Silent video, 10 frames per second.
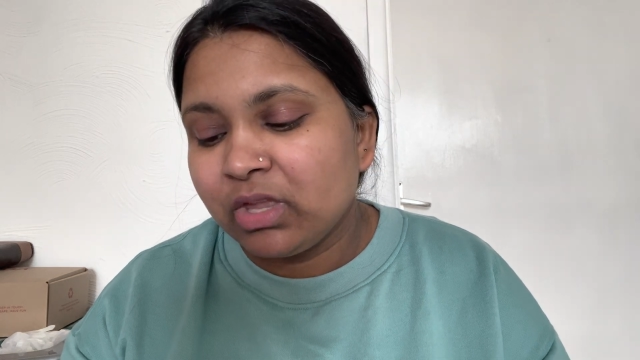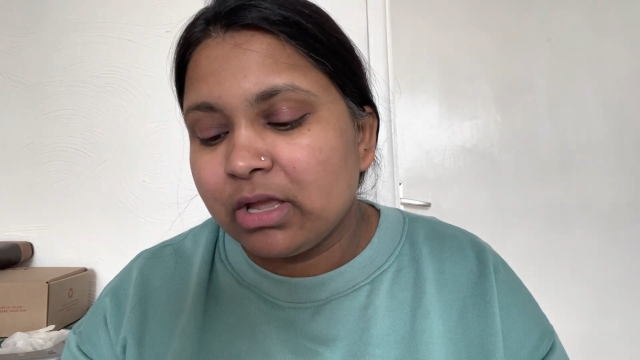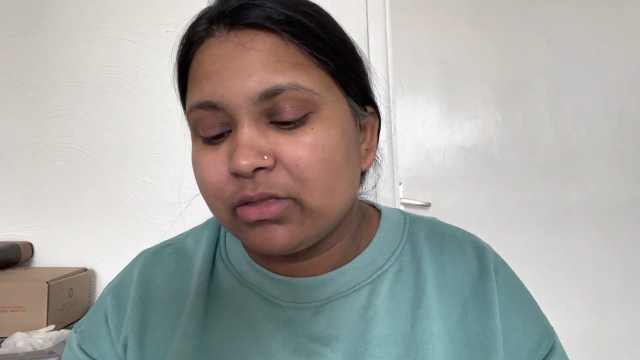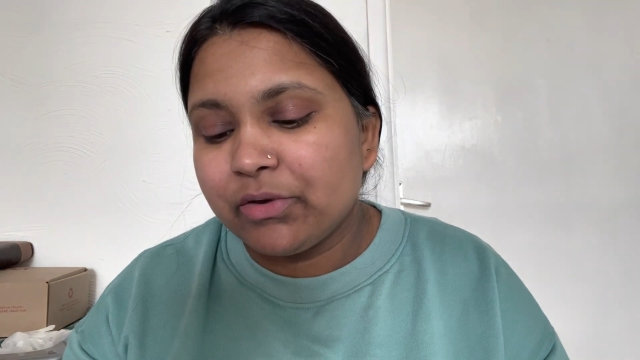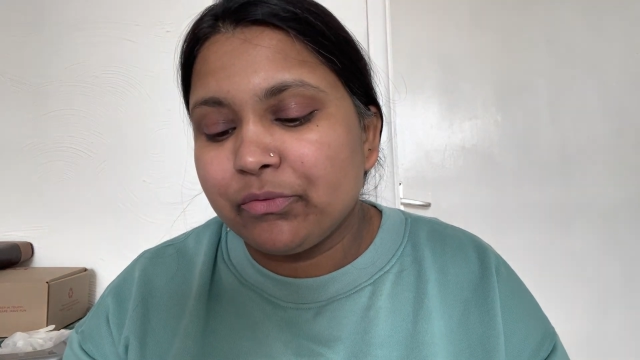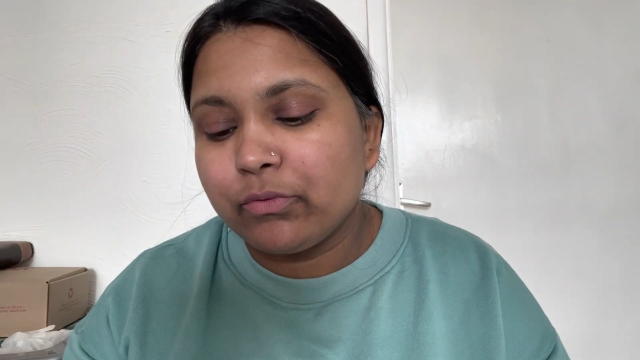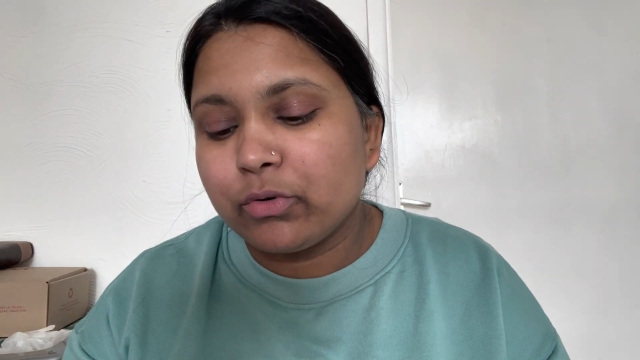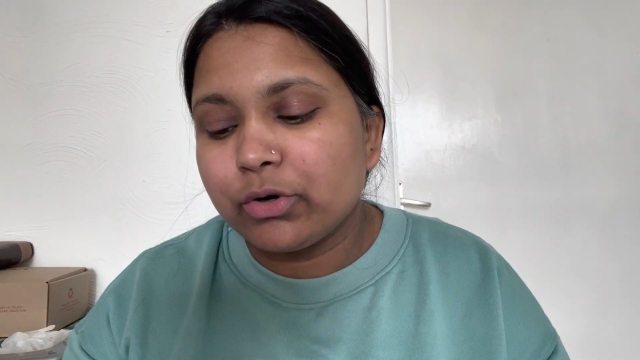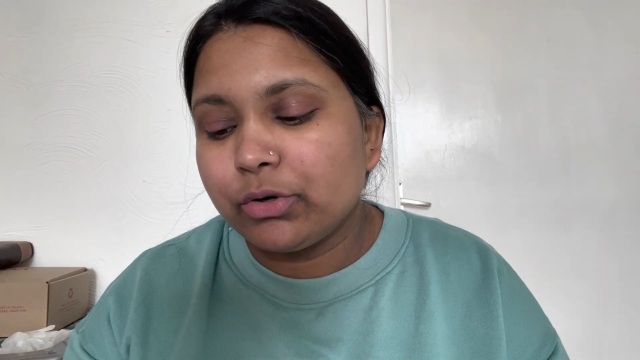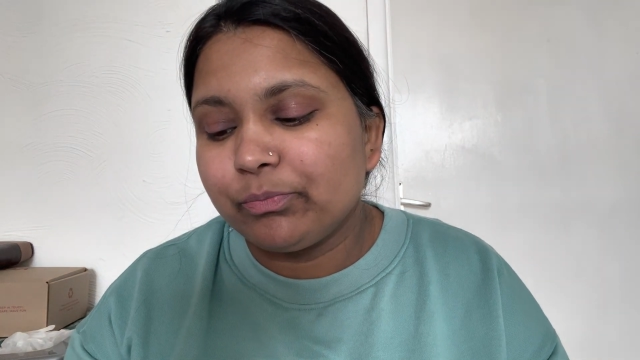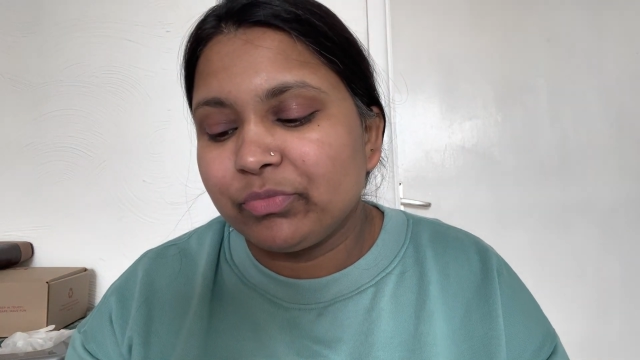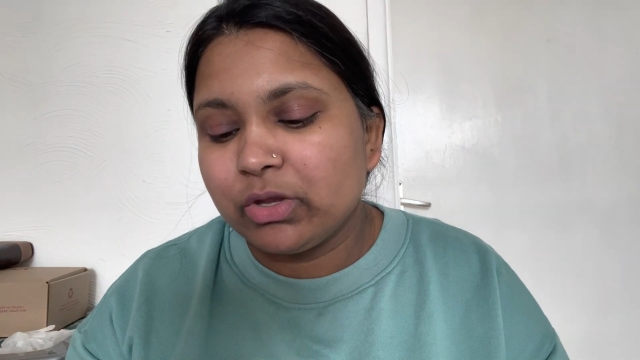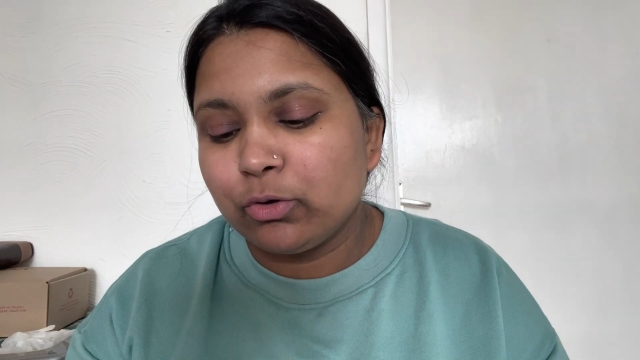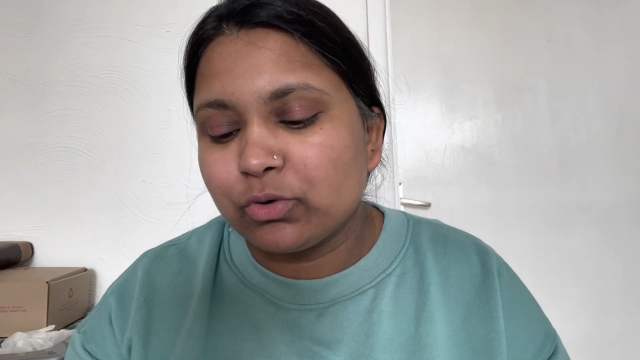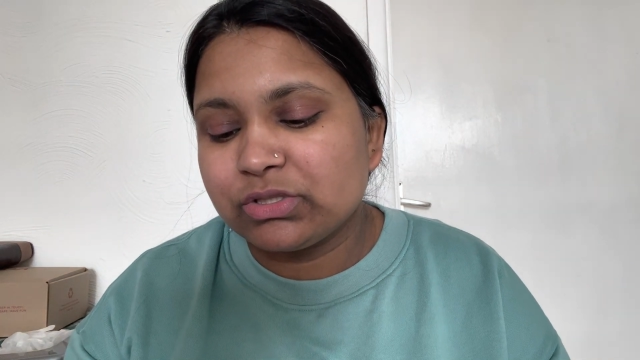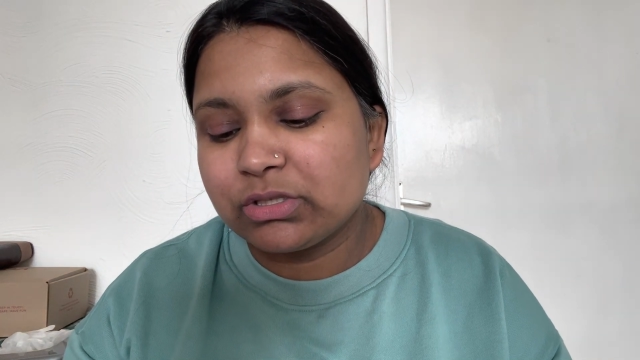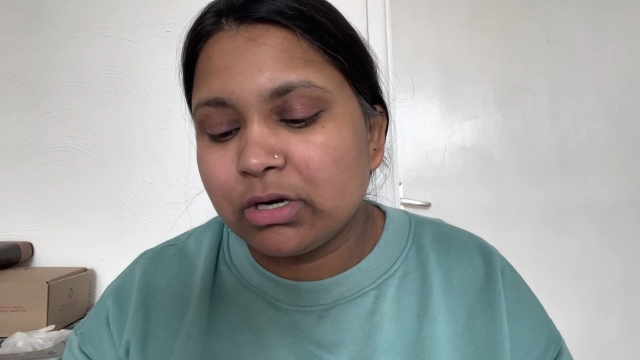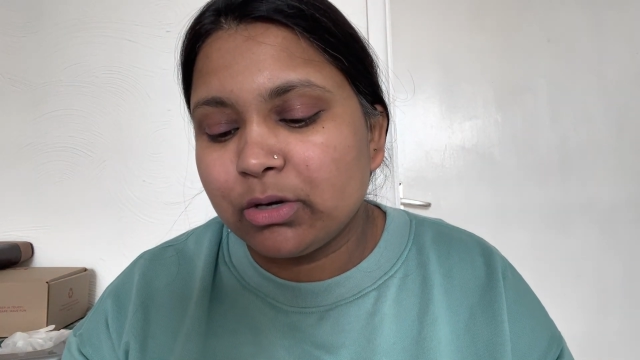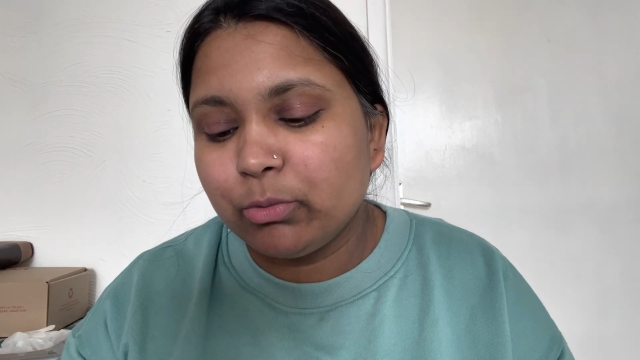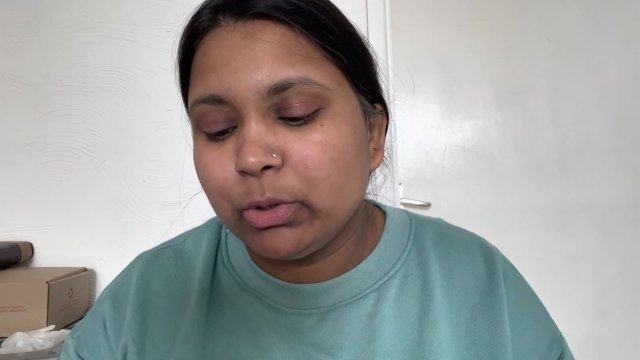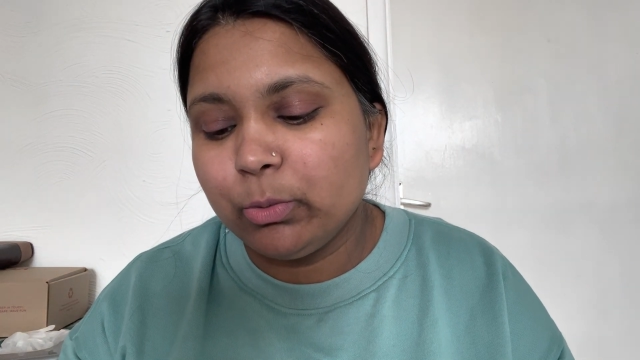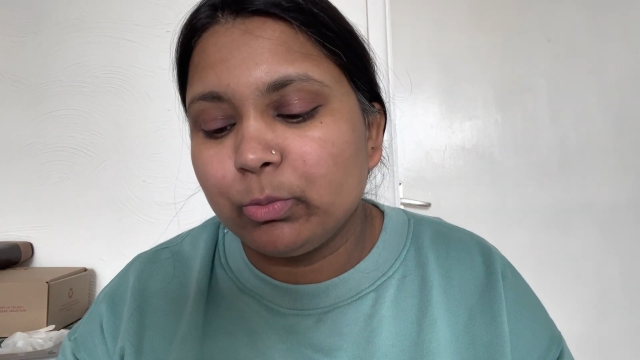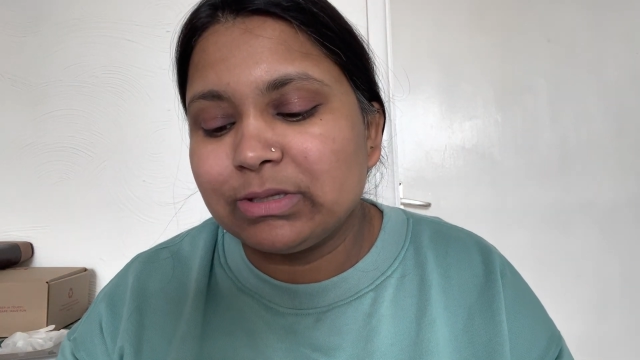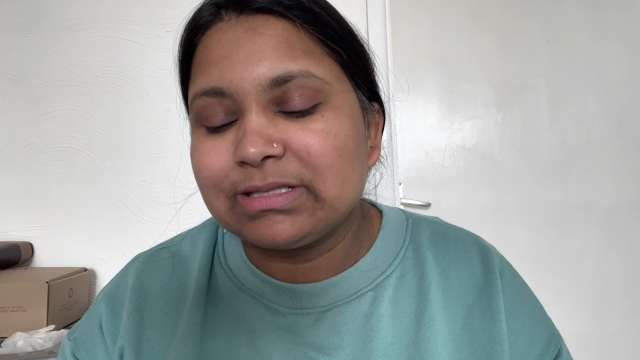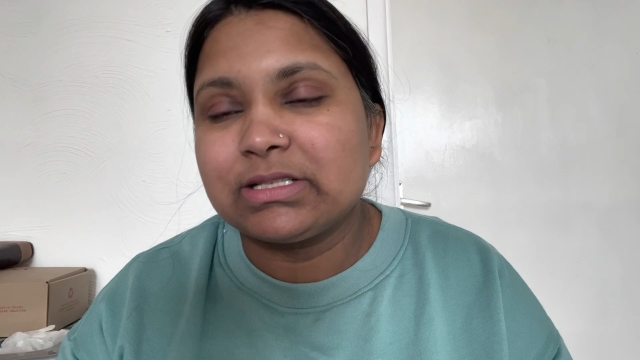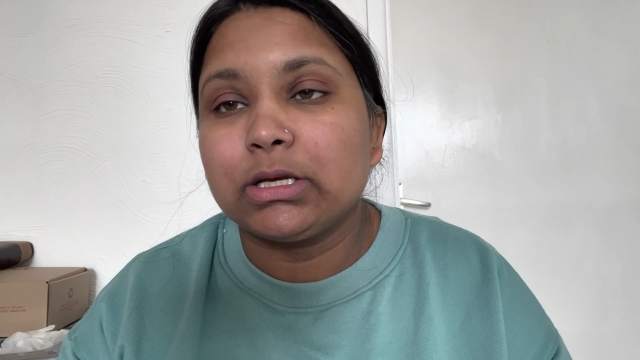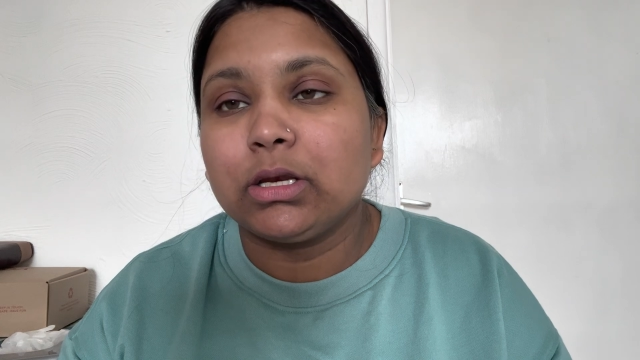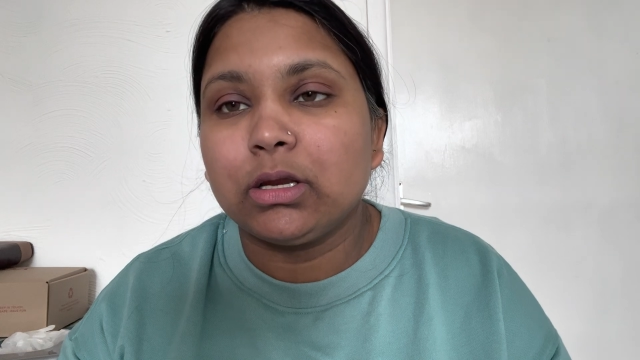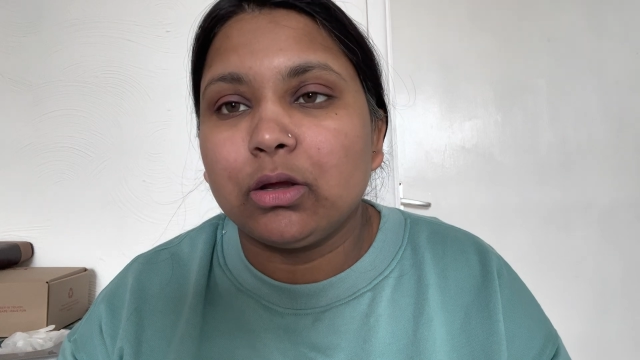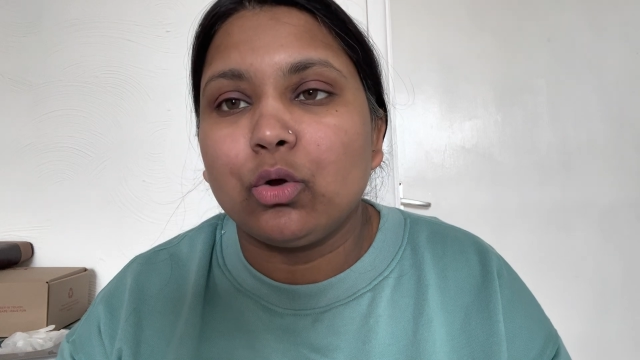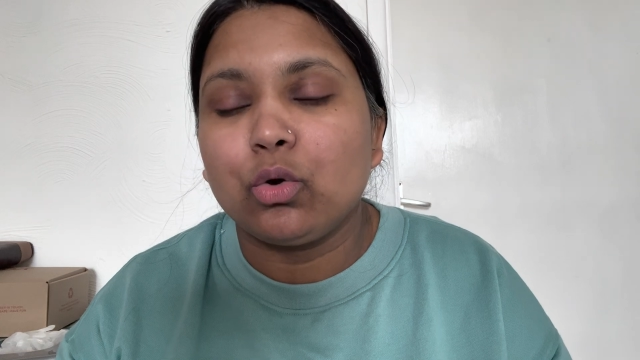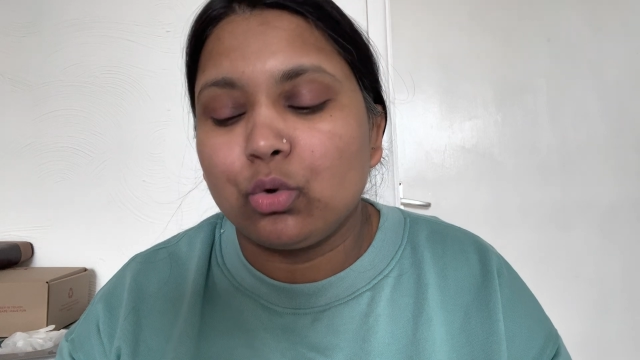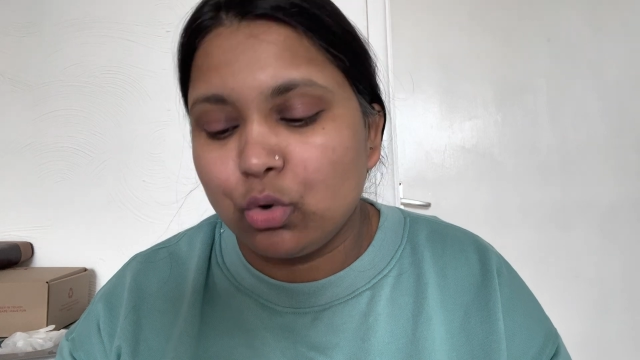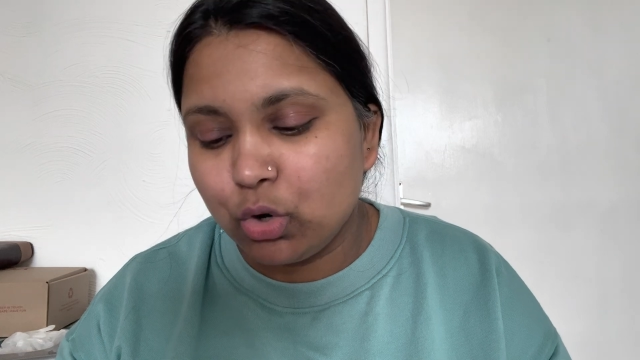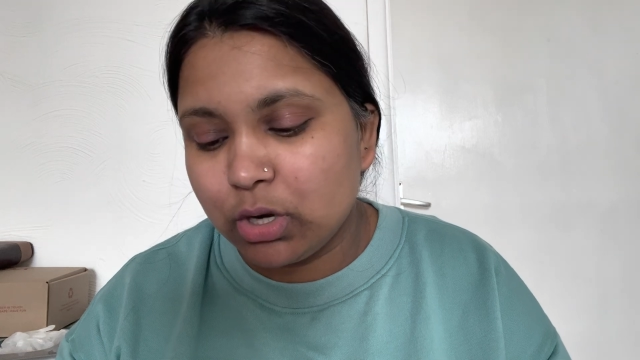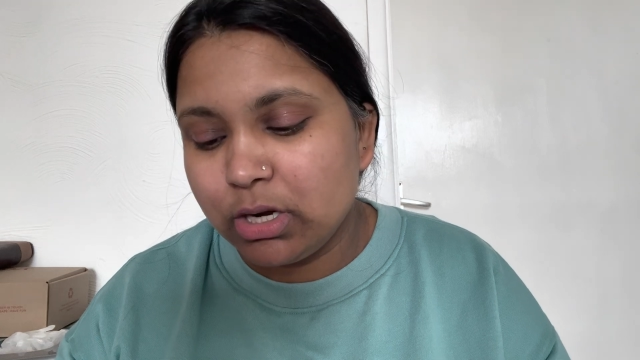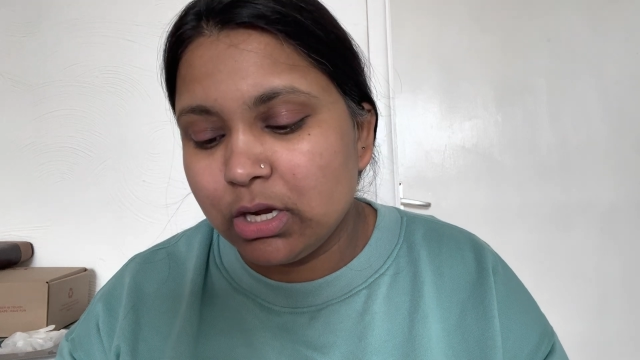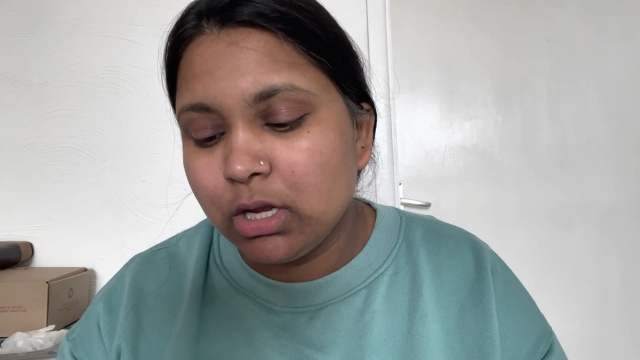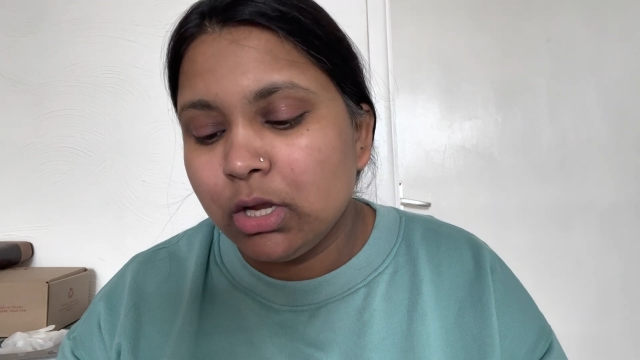Therefore, your scurvy will still go on.